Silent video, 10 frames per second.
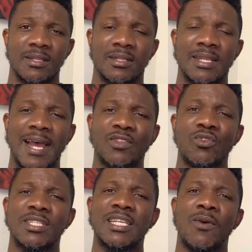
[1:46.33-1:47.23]
that
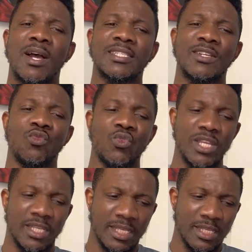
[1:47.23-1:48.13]
20 hours a
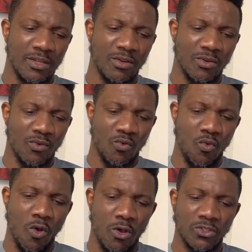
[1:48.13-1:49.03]
week
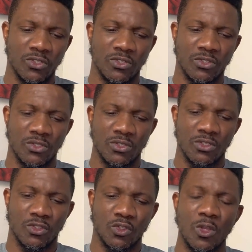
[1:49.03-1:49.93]
was
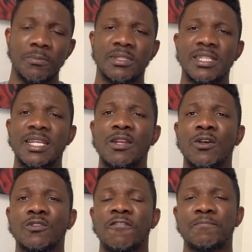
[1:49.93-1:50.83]
something a
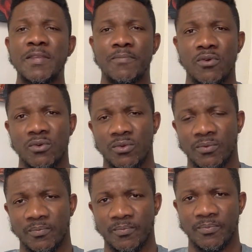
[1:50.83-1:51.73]
lot of people
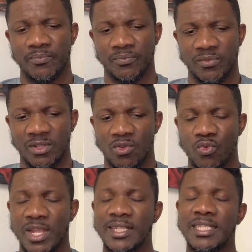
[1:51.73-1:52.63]

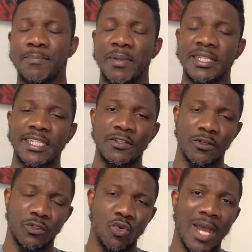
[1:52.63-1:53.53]
were depending
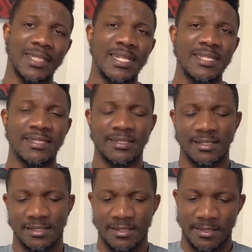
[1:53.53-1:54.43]
on to at least
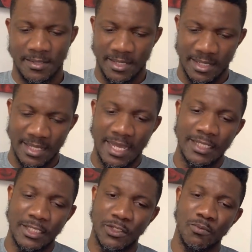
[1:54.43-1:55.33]

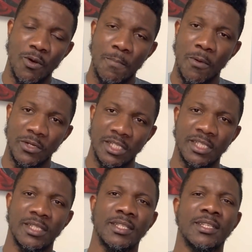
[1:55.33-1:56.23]
get small money
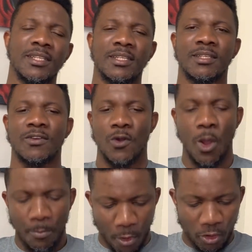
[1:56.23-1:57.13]

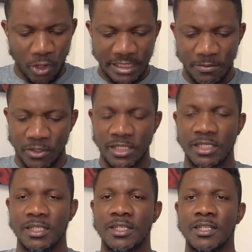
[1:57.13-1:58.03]
or pocket money
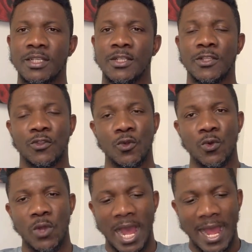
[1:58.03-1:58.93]

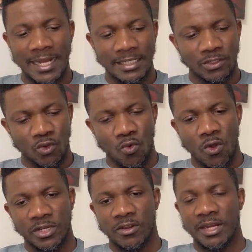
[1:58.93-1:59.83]
to add to
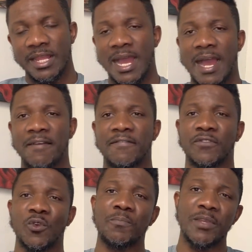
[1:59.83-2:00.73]
what they already have
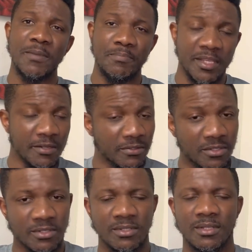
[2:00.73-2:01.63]
to pay bills.